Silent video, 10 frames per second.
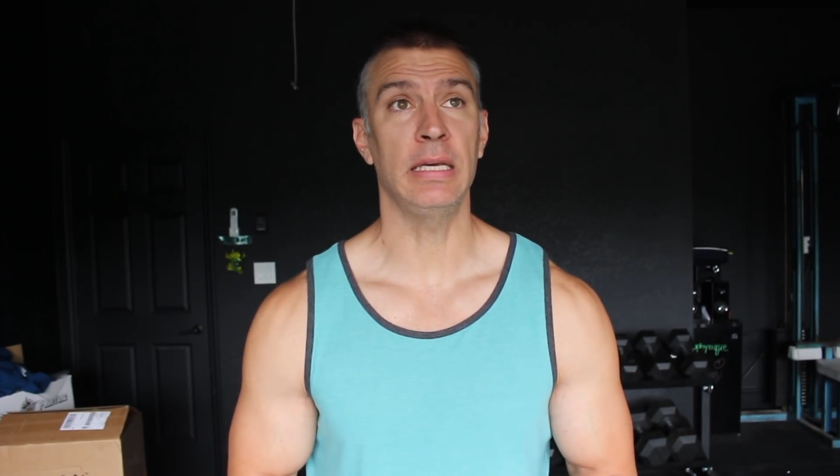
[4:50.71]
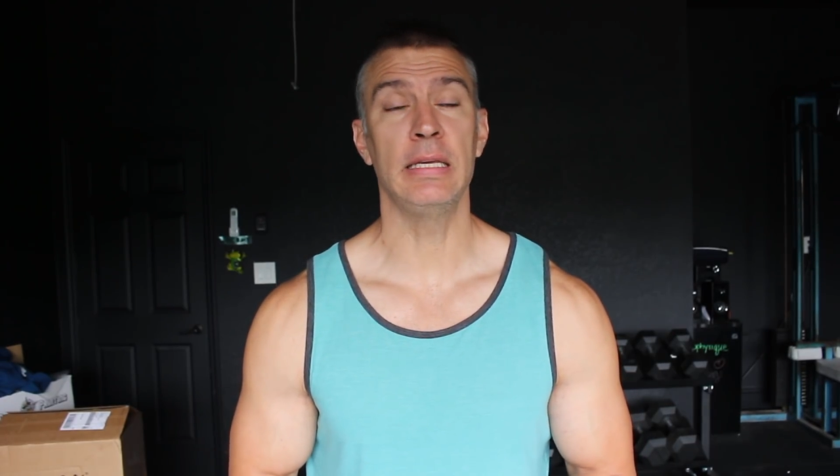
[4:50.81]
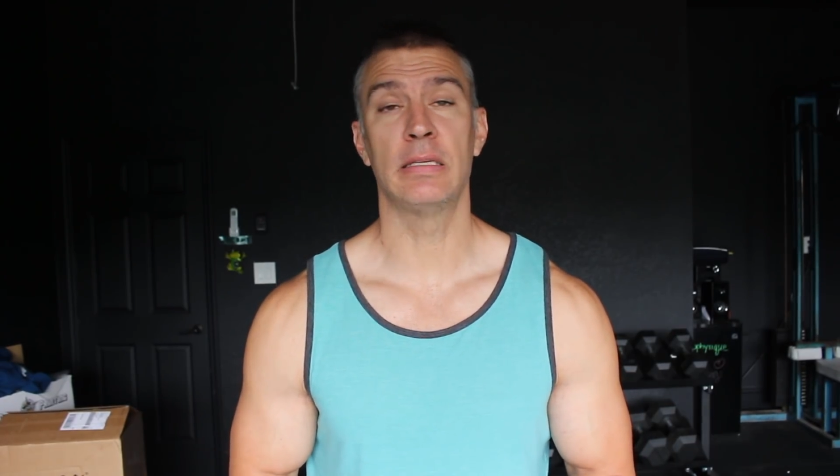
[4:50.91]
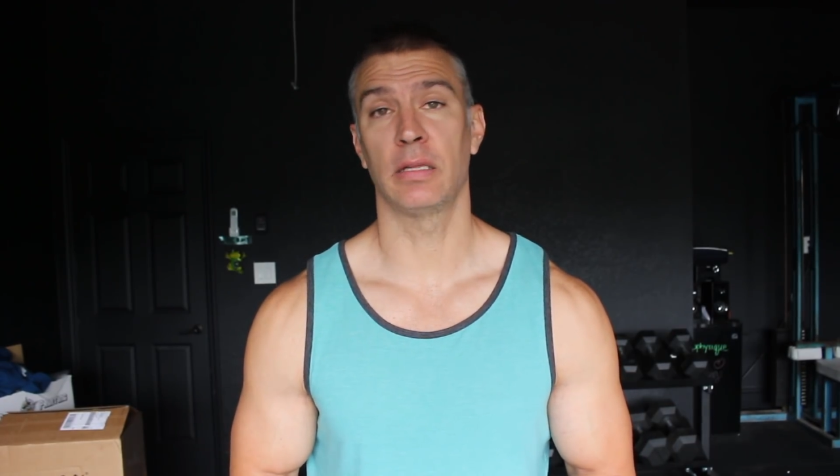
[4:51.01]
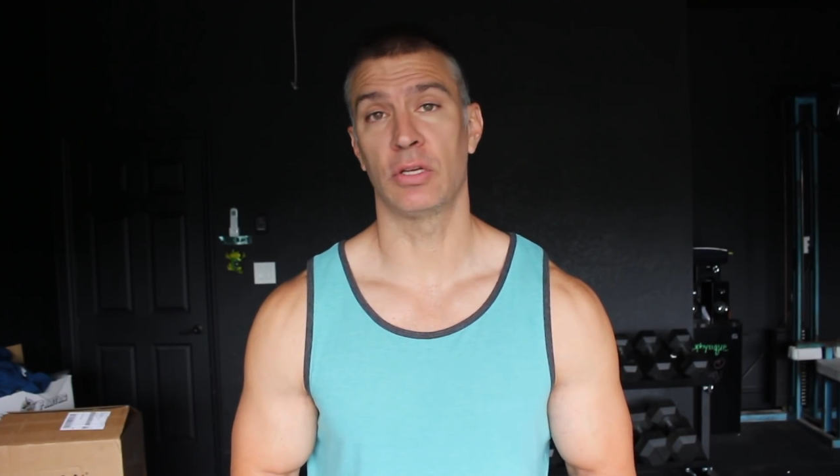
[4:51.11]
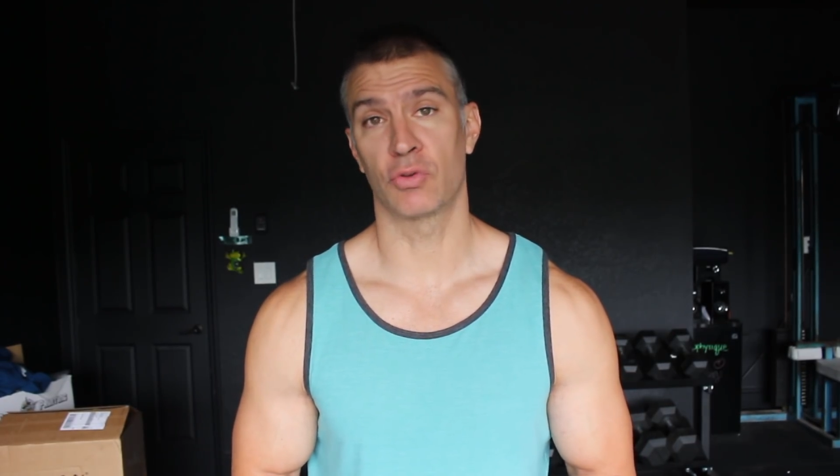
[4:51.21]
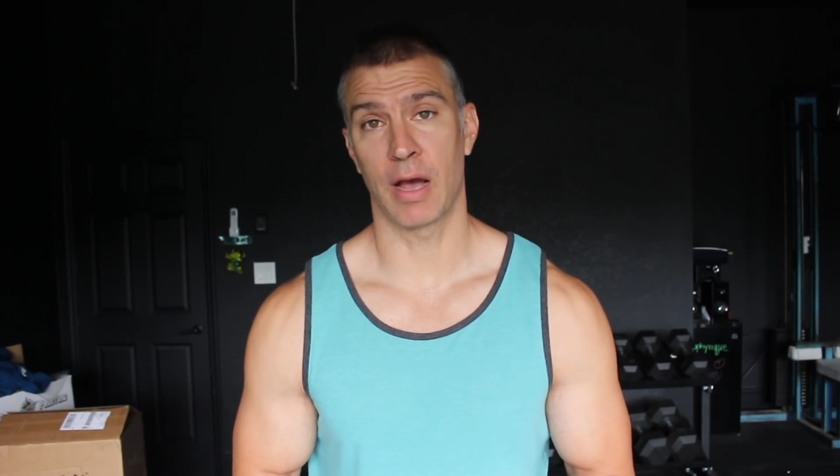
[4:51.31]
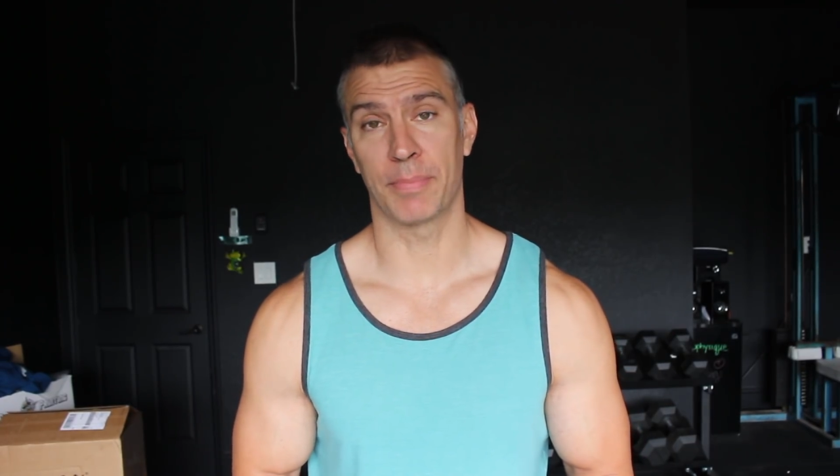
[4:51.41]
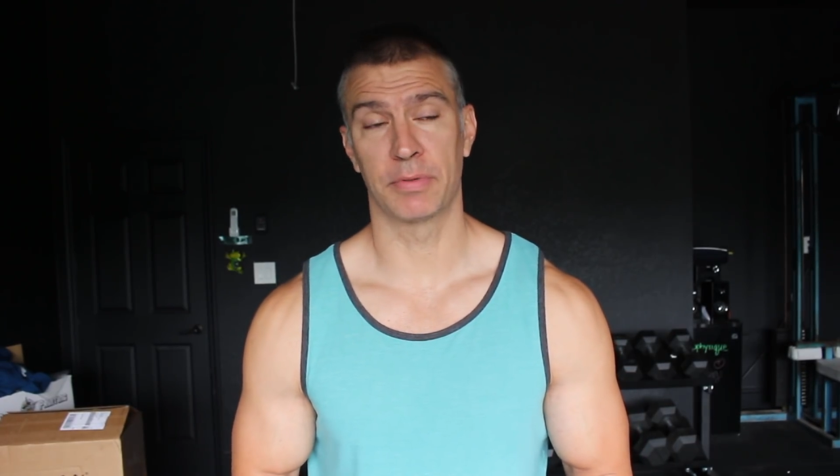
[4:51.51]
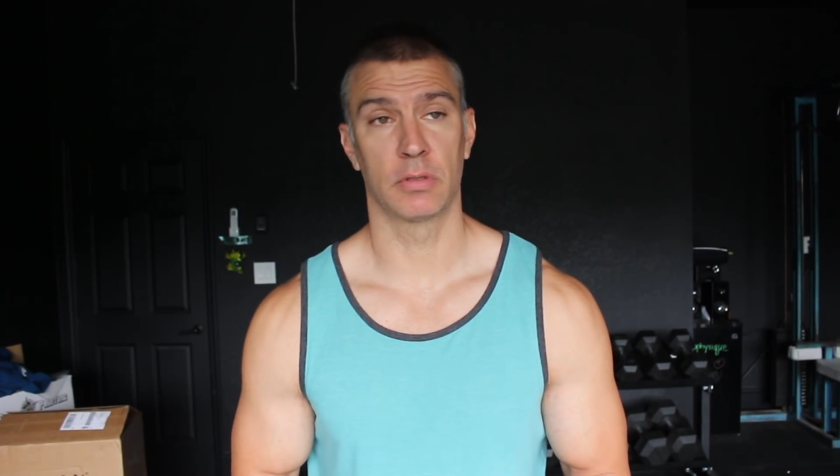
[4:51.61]
easily
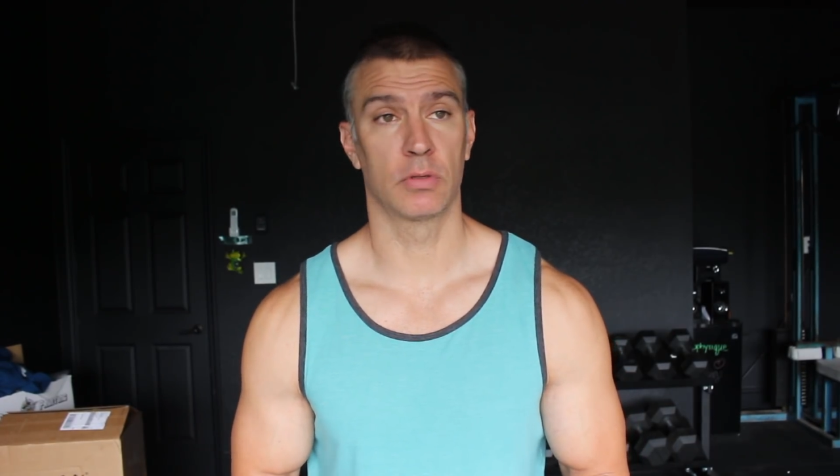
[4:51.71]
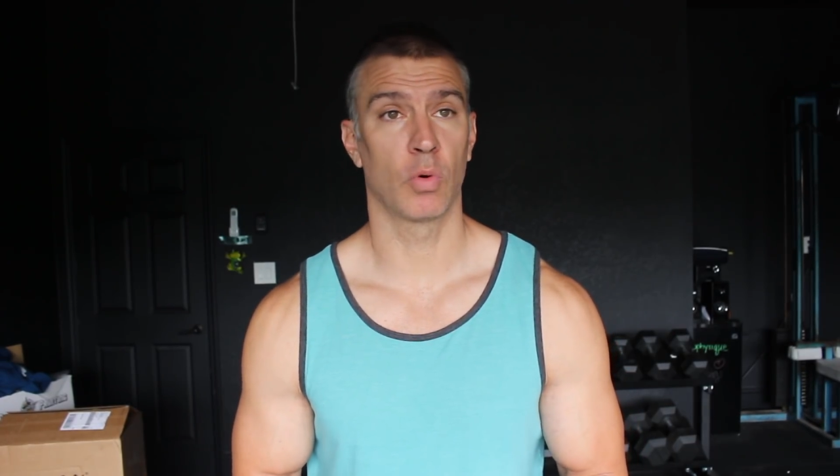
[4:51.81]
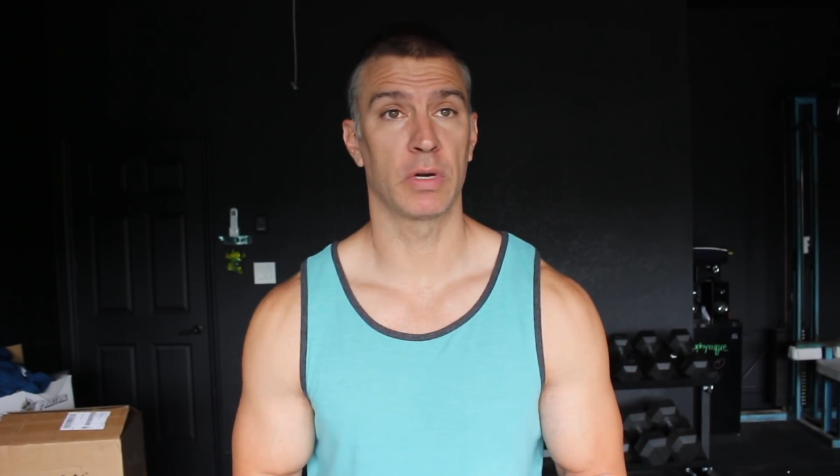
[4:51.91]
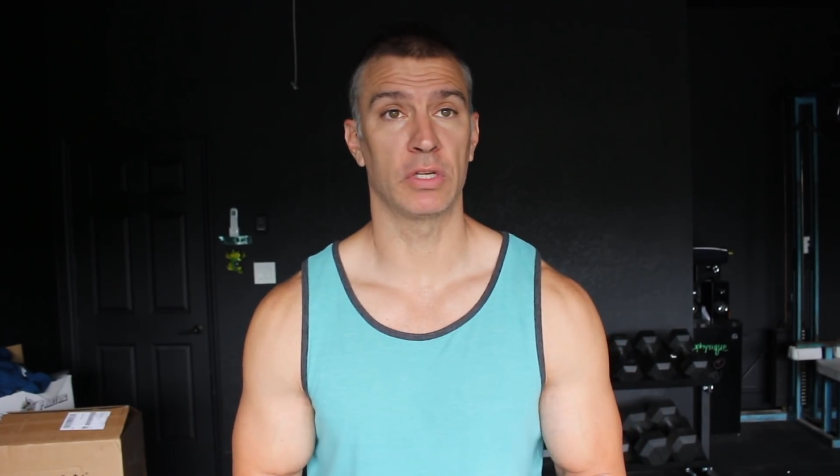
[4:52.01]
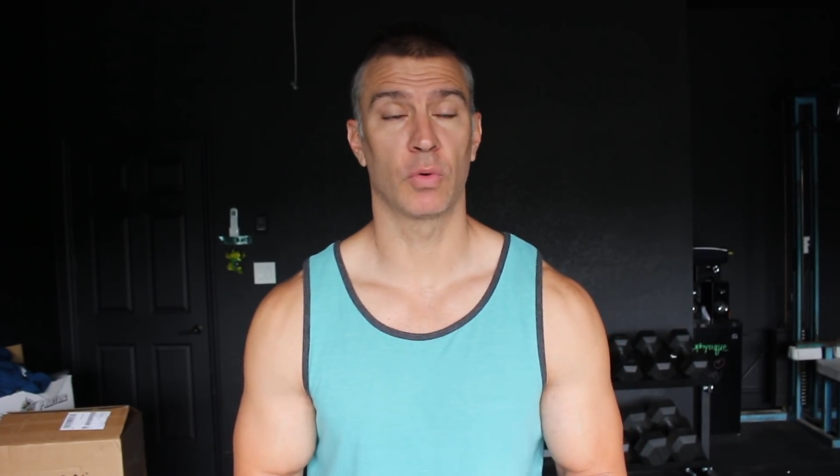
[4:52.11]
dropped 20,